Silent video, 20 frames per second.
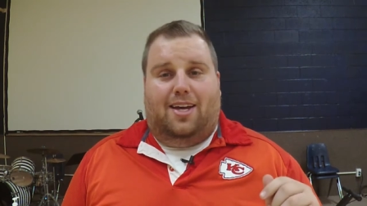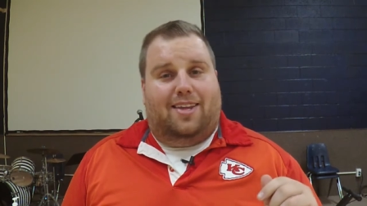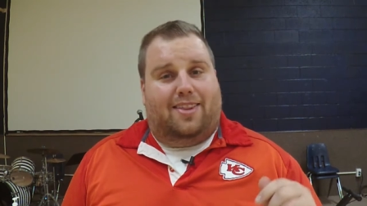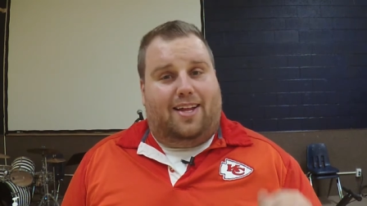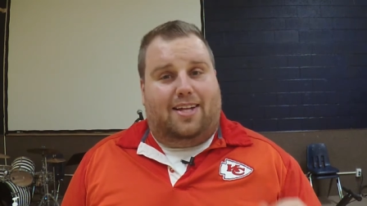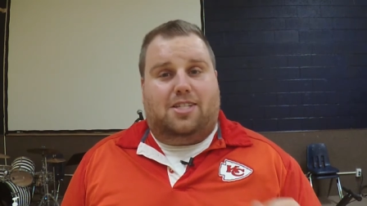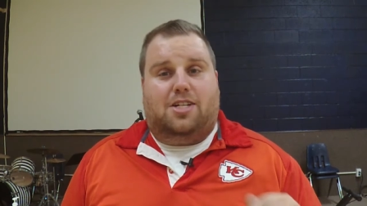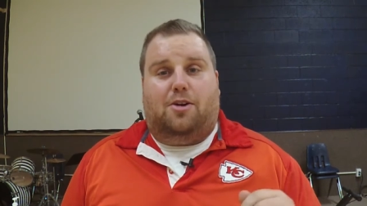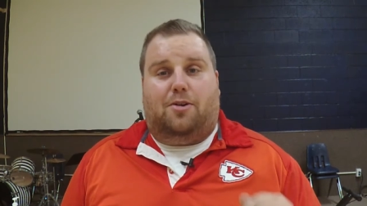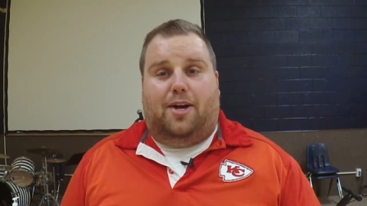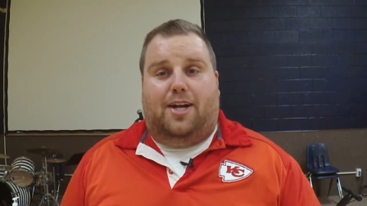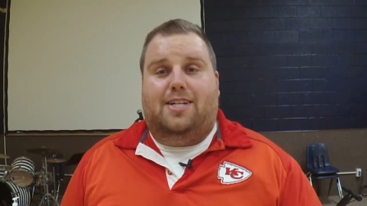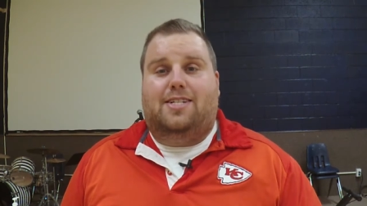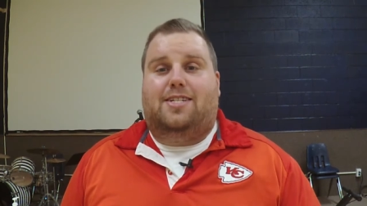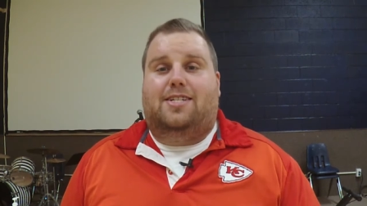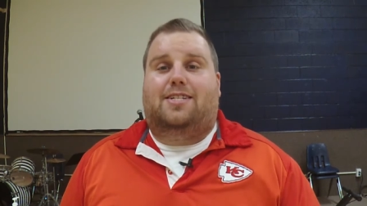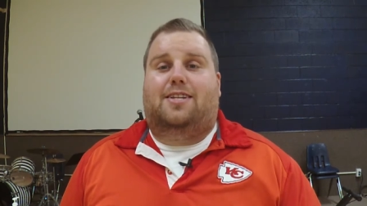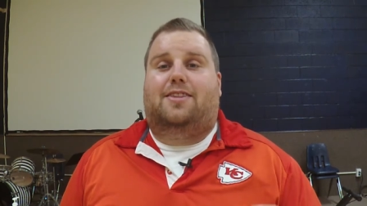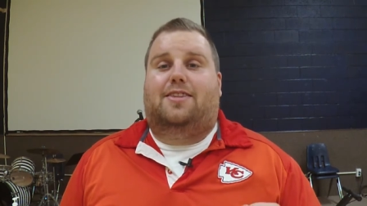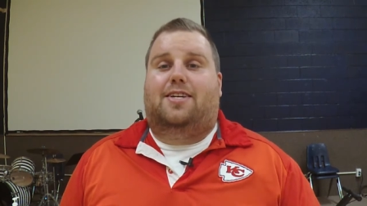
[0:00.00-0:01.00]
And that's
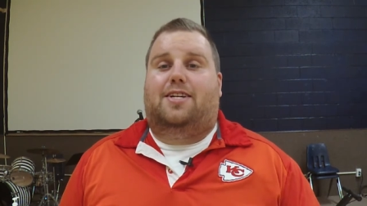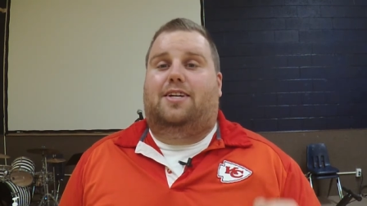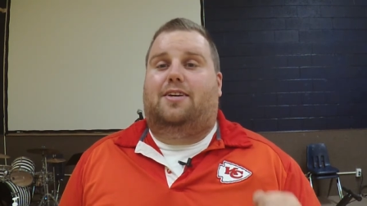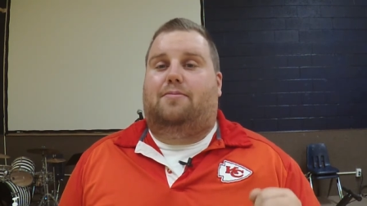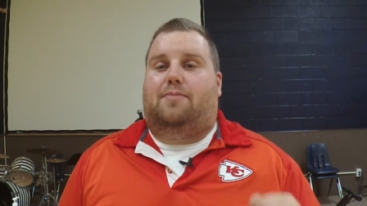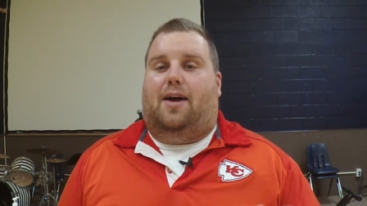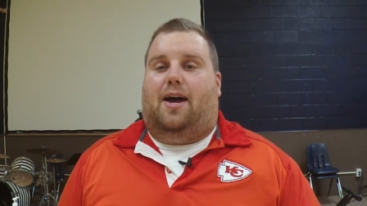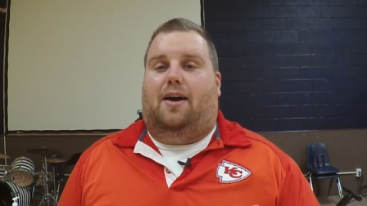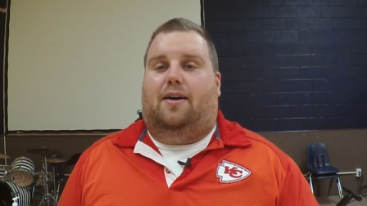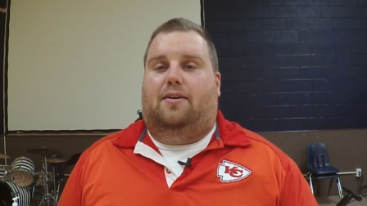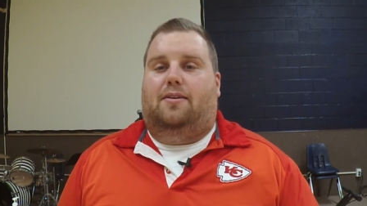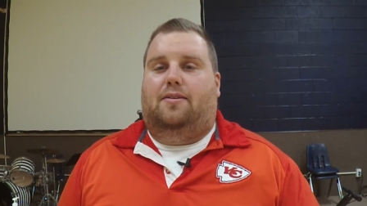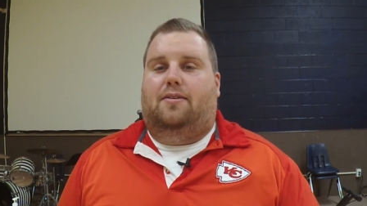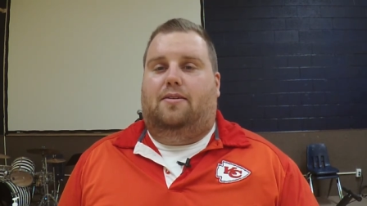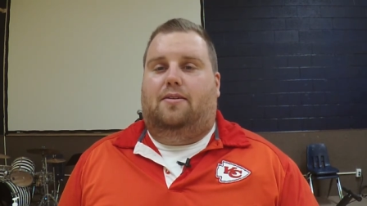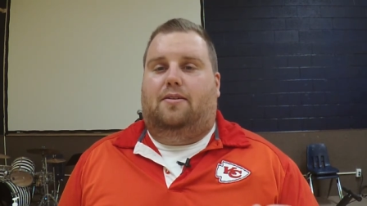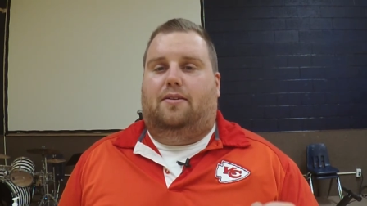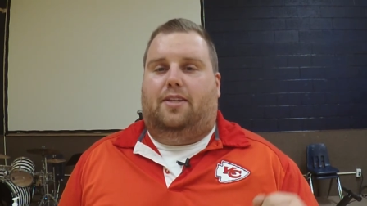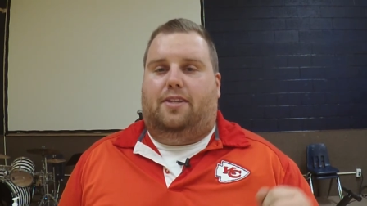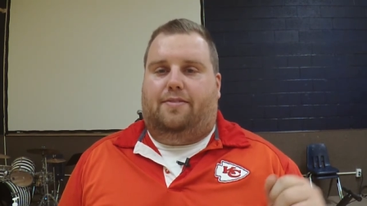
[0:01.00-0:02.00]
crazy to think about
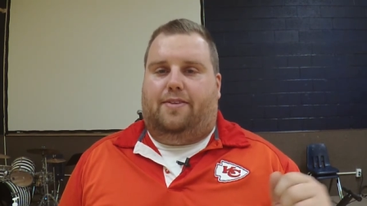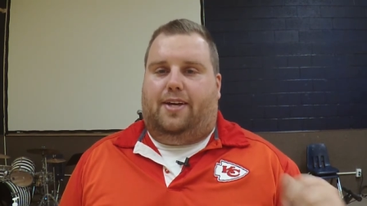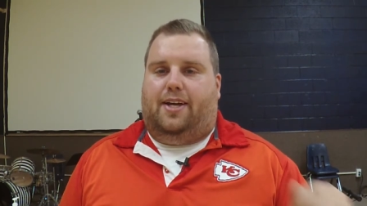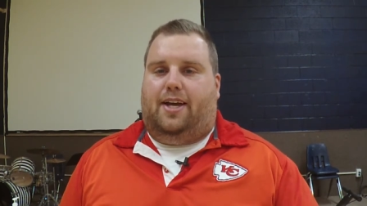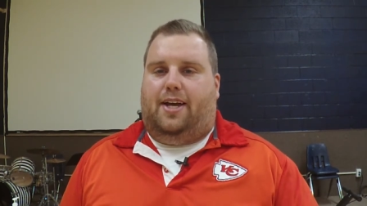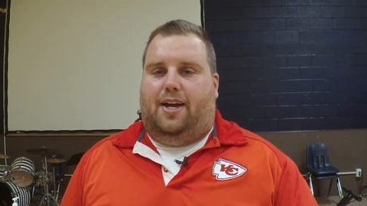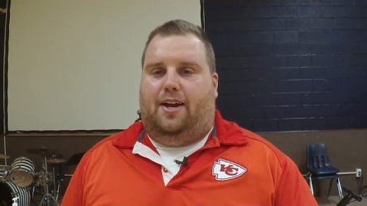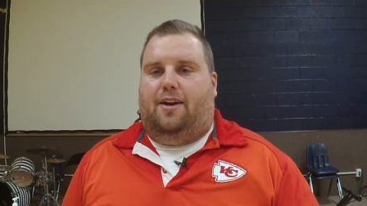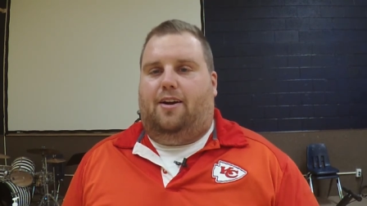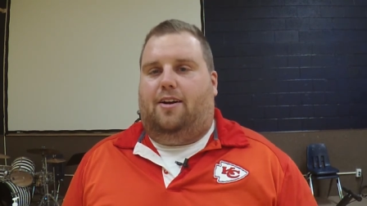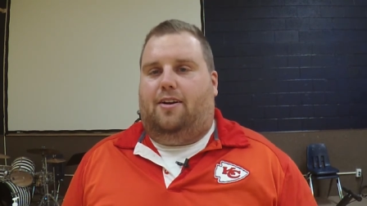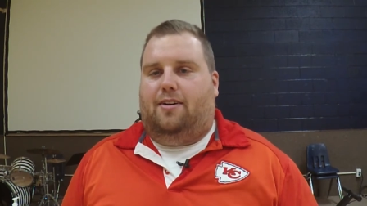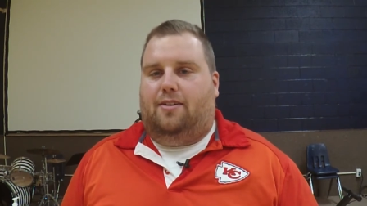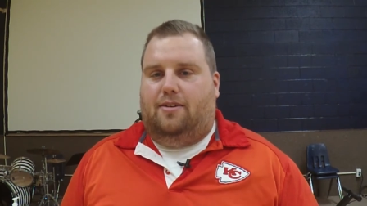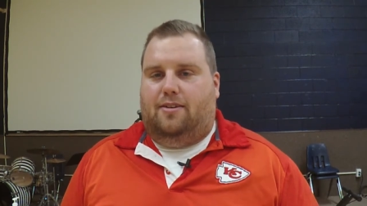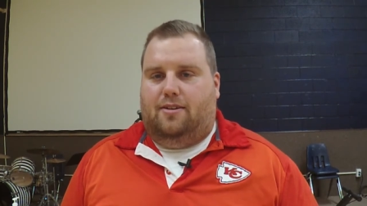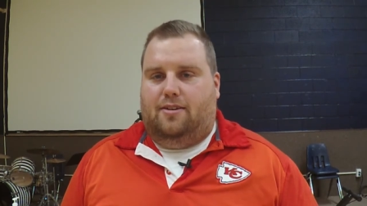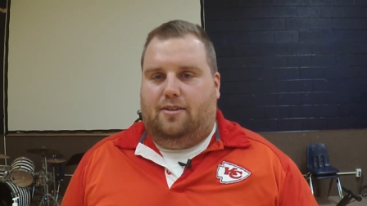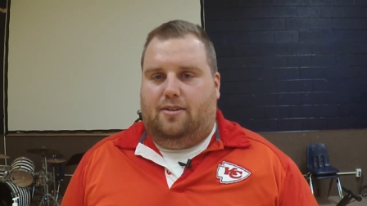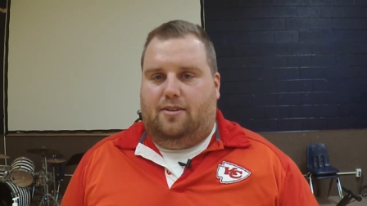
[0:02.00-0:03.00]
living
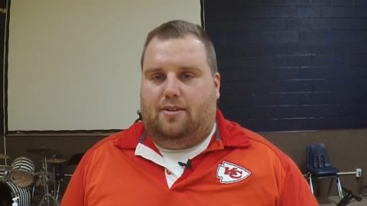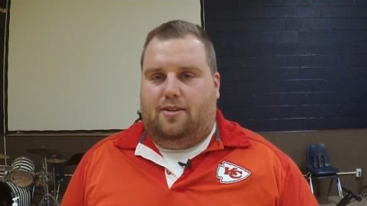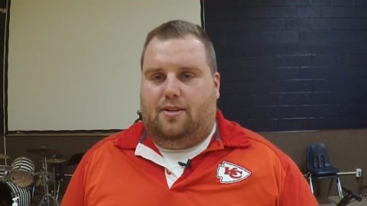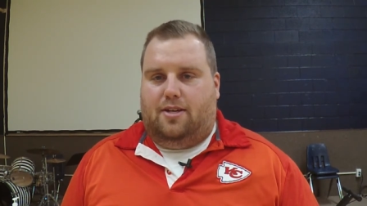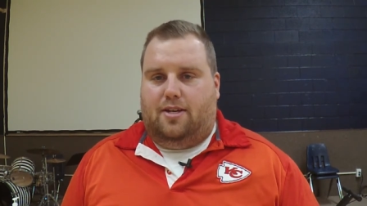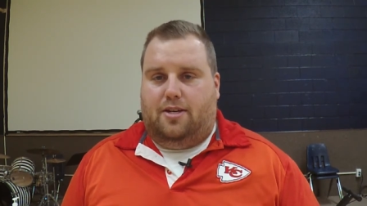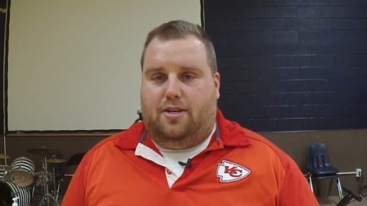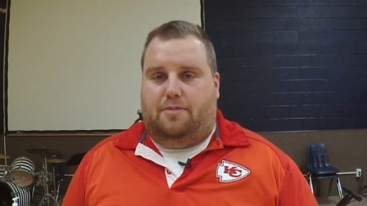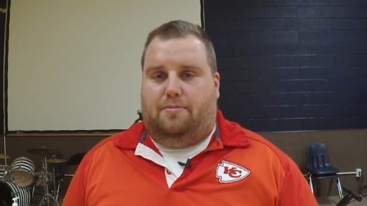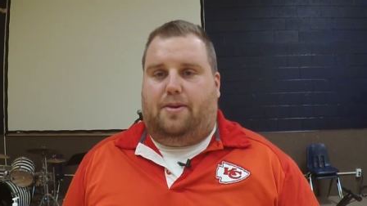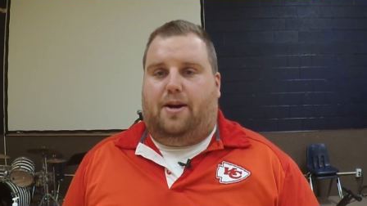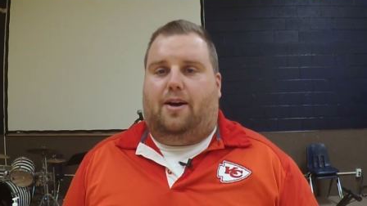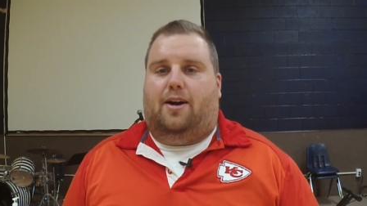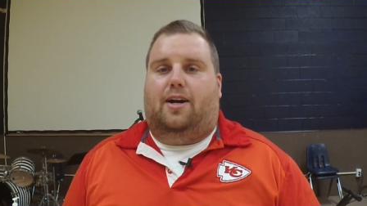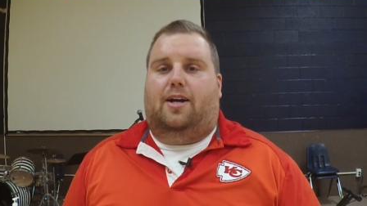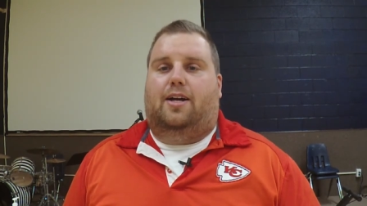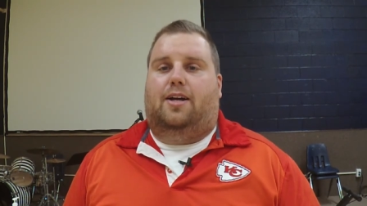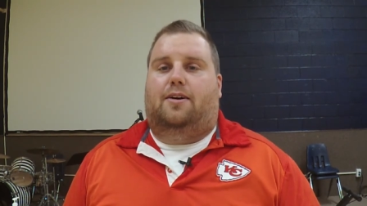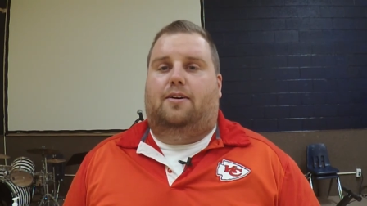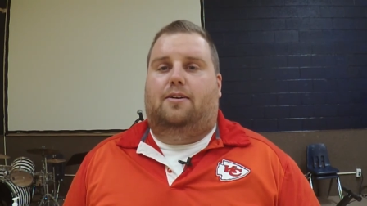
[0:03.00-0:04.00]
here in
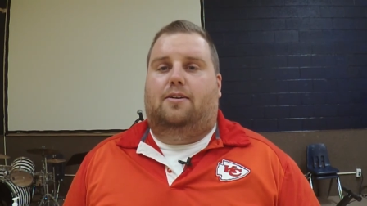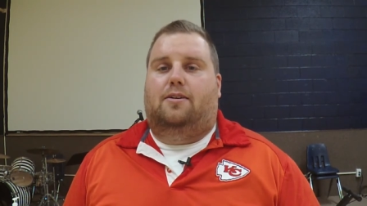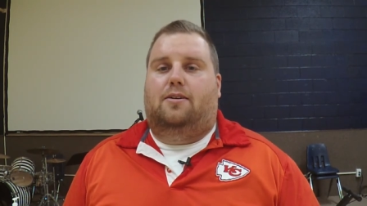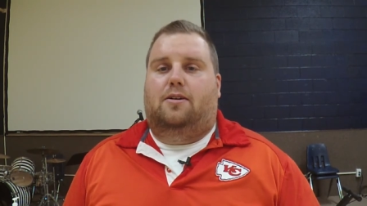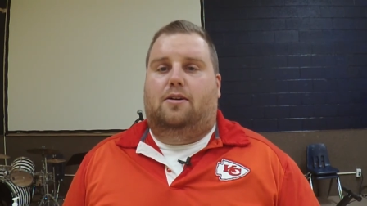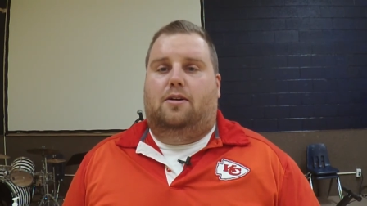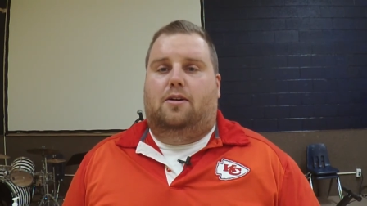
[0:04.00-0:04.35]
America.